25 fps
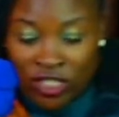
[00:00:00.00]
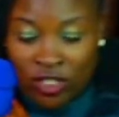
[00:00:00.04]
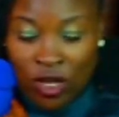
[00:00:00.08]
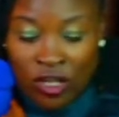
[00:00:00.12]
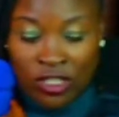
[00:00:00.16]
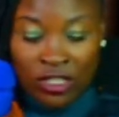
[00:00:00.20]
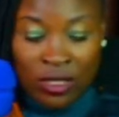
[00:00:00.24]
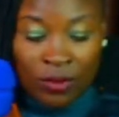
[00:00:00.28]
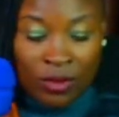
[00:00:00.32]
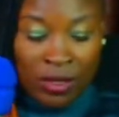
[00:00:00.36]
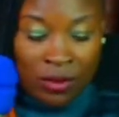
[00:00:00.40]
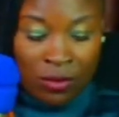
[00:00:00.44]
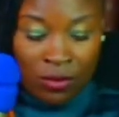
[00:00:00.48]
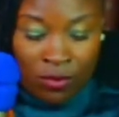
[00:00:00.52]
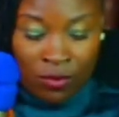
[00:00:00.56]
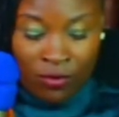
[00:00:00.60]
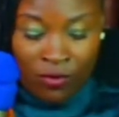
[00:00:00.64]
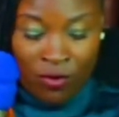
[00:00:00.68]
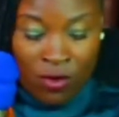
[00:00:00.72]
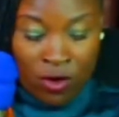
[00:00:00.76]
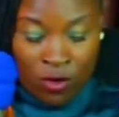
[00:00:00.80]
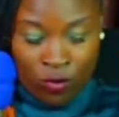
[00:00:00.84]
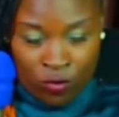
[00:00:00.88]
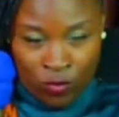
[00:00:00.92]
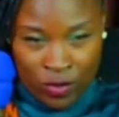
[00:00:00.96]
something before
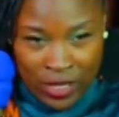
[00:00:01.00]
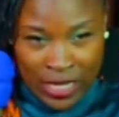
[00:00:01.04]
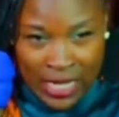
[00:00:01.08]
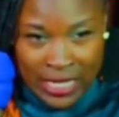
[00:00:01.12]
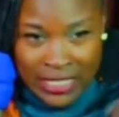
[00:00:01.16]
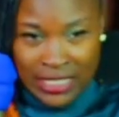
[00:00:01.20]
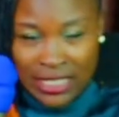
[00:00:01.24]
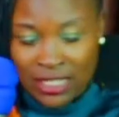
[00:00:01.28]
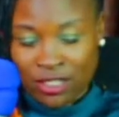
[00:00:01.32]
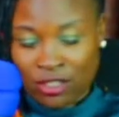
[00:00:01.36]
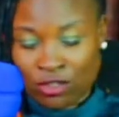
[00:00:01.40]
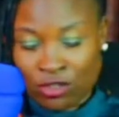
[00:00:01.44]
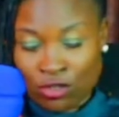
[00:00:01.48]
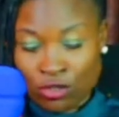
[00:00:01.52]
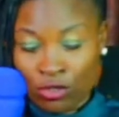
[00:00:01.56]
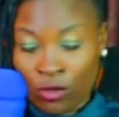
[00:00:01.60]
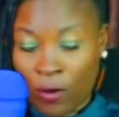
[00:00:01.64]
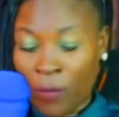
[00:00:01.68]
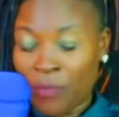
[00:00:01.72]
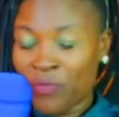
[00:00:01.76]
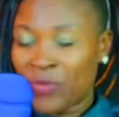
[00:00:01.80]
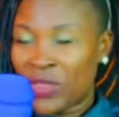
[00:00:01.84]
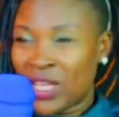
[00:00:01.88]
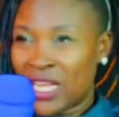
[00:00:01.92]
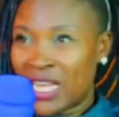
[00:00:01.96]
we entered the studio.
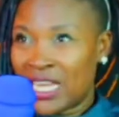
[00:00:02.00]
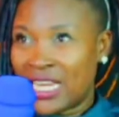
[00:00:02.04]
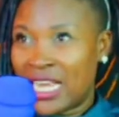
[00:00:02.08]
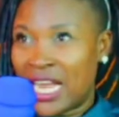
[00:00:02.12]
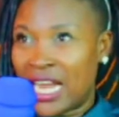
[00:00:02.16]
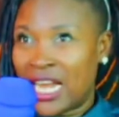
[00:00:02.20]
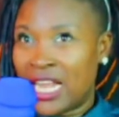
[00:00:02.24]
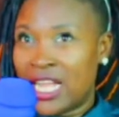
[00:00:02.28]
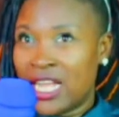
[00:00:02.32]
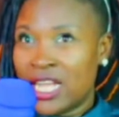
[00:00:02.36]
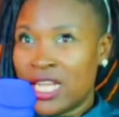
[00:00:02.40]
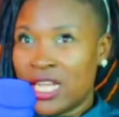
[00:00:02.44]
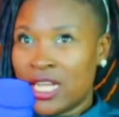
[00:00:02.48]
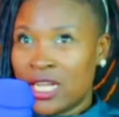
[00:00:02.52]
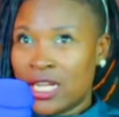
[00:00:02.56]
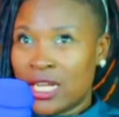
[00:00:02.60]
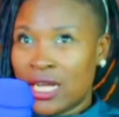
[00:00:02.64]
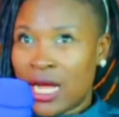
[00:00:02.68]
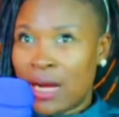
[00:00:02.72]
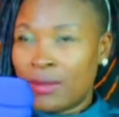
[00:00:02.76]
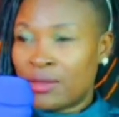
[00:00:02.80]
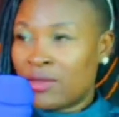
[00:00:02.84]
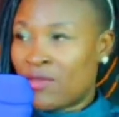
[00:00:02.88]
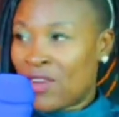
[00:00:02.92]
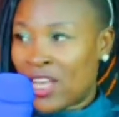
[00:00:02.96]
That I'm the
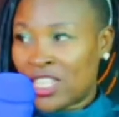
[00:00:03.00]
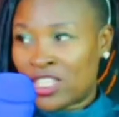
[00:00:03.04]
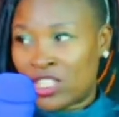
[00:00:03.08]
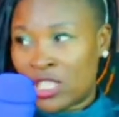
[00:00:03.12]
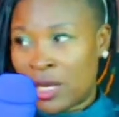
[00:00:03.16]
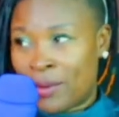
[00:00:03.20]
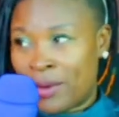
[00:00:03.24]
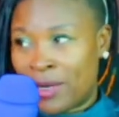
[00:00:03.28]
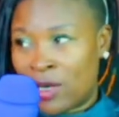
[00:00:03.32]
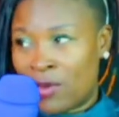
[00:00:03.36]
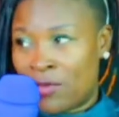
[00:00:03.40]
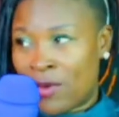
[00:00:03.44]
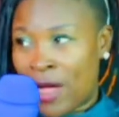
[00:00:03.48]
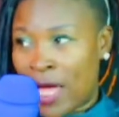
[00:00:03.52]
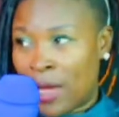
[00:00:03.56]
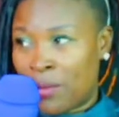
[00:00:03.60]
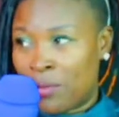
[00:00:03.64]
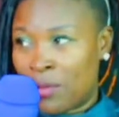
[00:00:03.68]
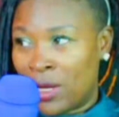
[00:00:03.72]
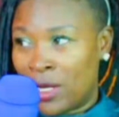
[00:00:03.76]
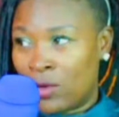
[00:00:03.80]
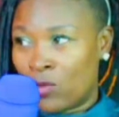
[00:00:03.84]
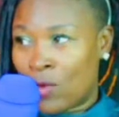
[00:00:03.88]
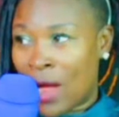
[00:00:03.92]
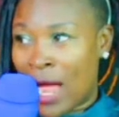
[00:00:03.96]
vice chairman of HypeQueen.
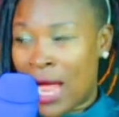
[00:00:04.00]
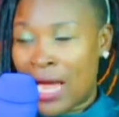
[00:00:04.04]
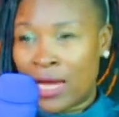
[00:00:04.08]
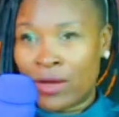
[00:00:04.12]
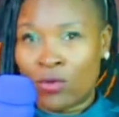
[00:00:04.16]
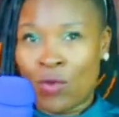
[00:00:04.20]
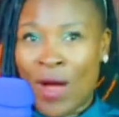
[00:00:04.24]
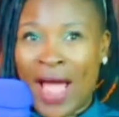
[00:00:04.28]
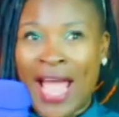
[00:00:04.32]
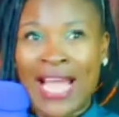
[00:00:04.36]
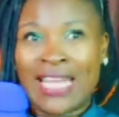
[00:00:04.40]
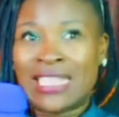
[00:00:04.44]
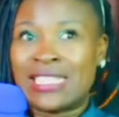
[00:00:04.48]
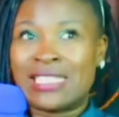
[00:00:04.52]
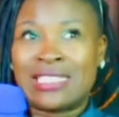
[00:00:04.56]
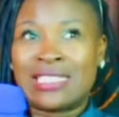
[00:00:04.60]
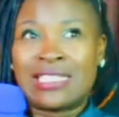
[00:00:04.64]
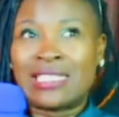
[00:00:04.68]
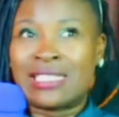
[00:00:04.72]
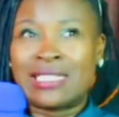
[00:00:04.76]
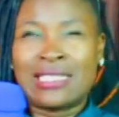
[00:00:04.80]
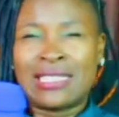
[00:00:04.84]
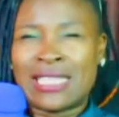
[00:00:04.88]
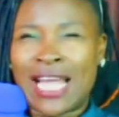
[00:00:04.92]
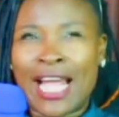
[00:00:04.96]
Why I
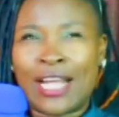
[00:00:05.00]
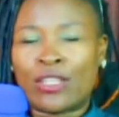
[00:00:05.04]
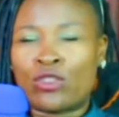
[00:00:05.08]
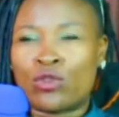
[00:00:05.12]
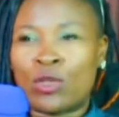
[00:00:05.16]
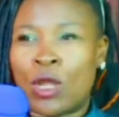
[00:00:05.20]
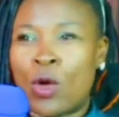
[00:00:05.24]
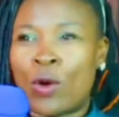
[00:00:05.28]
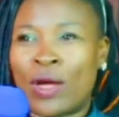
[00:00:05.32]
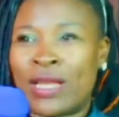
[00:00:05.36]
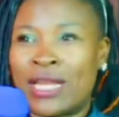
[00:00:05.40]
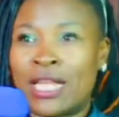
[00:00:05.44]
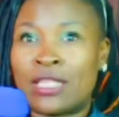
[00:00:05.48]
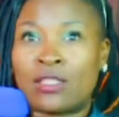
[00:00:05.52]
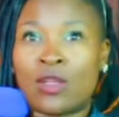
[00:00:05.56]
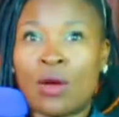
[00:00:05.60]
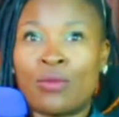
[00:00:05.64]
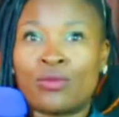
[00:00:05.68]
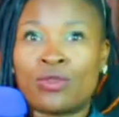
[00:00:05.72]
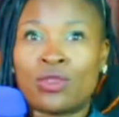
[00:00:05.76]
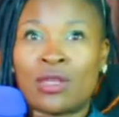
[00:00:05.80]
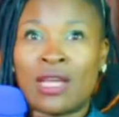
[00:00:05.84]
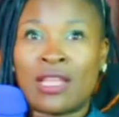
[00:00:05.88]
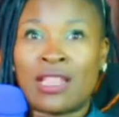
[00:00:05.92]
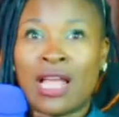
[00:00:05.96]
decided to let's come
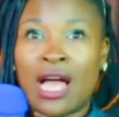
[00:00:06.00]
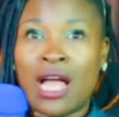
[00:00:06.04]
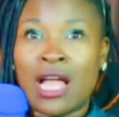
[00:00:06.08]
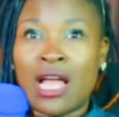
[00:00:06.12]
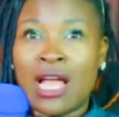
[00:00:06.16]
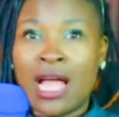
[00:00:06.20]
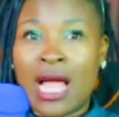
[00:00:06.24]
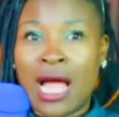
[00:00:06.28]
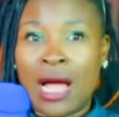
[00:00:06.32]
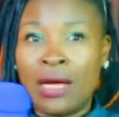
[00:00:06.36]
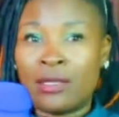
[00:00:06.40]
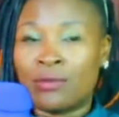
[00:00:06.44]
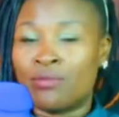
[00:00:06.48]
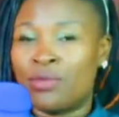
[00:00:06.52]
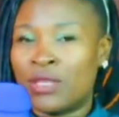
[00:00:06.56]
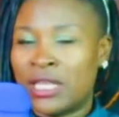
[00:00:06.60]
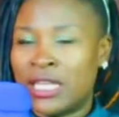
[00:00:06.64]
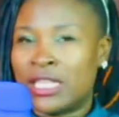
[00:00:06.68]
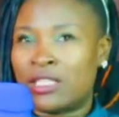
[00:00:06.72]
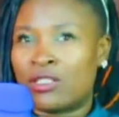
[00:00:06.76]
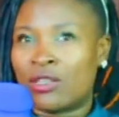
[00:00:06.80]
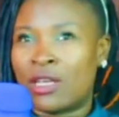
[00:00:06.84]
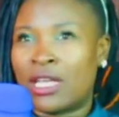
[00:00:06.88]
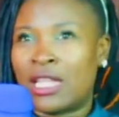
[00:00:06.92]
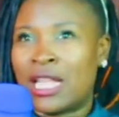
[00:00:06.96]
together and be
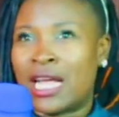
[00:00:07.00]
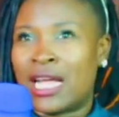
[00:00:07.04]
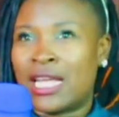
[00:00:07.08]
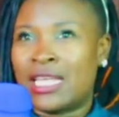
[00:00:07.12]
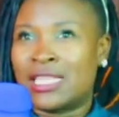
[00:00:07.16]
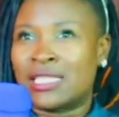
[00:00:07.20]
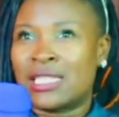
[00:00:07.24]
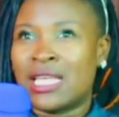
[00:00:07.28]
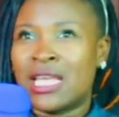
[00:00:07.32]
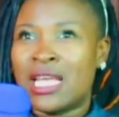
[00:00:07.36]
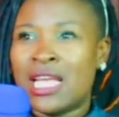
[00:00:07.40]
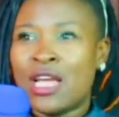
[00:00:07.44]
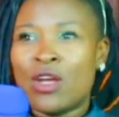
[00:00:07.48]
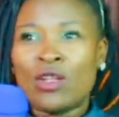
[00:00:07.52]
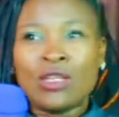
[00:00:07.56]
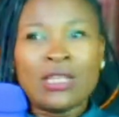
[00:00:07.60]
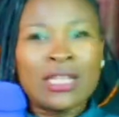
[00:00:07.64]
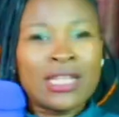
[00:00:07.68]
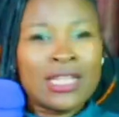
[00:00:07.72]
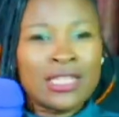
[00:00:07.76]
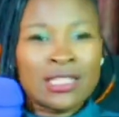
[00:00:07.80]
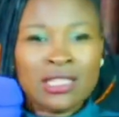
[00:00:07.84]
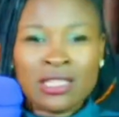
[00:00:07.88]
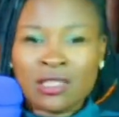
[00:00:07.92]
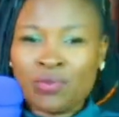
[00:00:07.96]
together is the
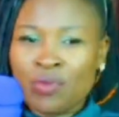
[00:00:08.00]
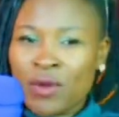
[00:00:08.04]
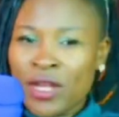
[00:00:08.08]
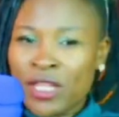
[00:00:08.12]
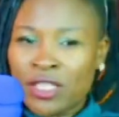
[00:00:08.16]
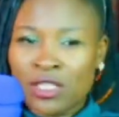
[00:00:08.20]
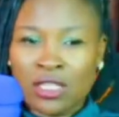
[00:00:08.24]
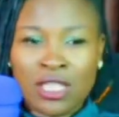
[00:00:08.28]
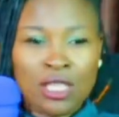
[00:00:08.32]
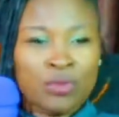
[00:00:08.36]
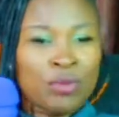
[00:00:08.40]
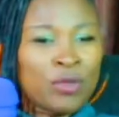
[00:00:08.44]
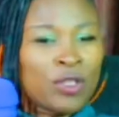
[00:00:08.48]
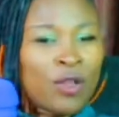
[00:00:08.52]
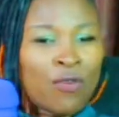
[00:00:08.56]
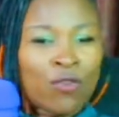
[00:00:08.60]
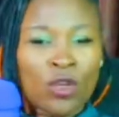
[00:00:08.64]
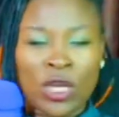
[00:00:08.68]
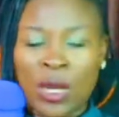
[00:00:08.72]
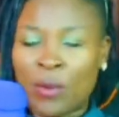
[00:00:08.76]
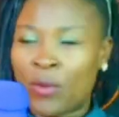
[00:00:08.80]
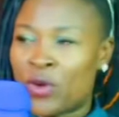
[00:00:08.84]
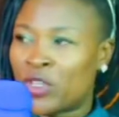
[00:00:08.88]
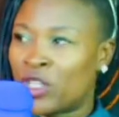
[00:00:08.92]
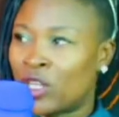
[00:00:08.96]
spirit of
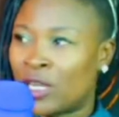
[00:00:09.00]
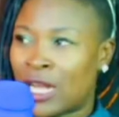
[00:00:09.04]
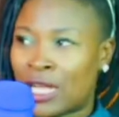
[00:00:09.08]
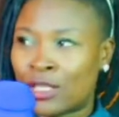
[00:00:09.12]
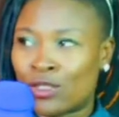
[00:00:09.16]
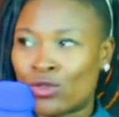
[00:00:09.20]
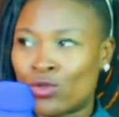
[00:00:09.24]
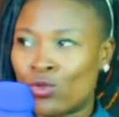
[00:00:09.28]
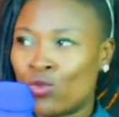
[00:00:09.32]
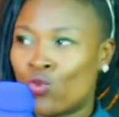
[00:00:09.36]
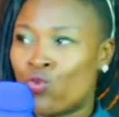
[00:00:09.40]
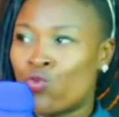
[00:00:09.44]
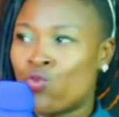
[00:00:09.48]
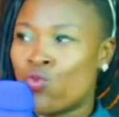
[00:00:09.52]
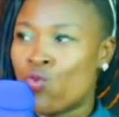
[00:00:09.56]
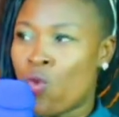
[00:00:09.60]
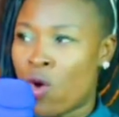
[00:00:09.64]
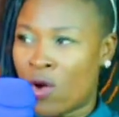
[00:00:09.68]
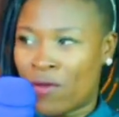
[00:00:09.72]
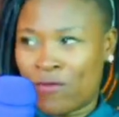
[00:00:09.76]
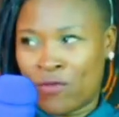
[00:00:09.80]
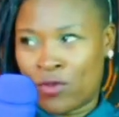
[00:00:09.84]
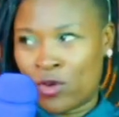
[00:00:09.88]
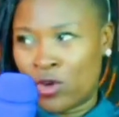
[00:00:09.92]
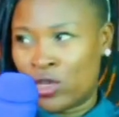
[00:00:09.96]
collaboration has to work for
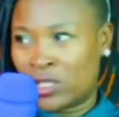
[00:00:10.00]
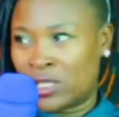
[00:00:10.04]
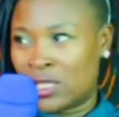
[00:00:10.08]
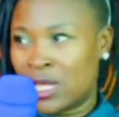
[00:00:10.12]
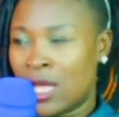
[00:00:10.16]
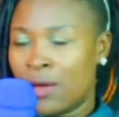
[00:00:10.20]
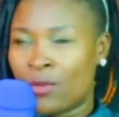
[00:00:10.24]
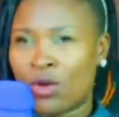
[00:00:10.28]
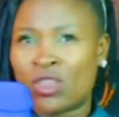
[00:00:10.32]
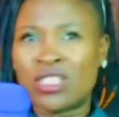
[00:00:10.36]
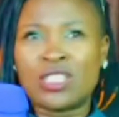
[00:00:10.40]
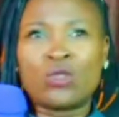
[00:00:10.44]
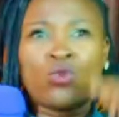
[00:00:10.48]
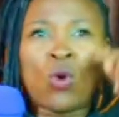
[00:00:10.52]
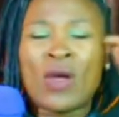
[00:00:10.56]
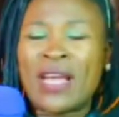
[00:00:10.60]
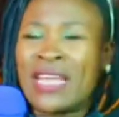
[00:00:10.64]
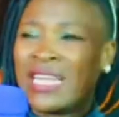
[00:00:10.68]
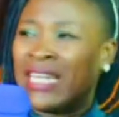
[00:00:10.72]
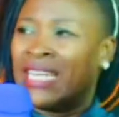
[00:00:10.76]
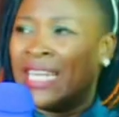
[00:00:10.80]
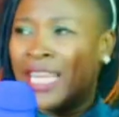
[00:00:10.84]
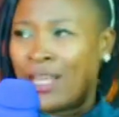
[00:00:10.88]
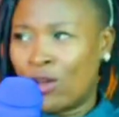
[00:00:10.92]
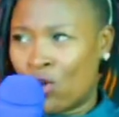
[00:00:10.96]
us because it's working in
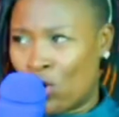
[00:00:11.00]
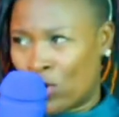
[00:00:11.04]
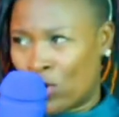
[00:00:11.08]
Lagos.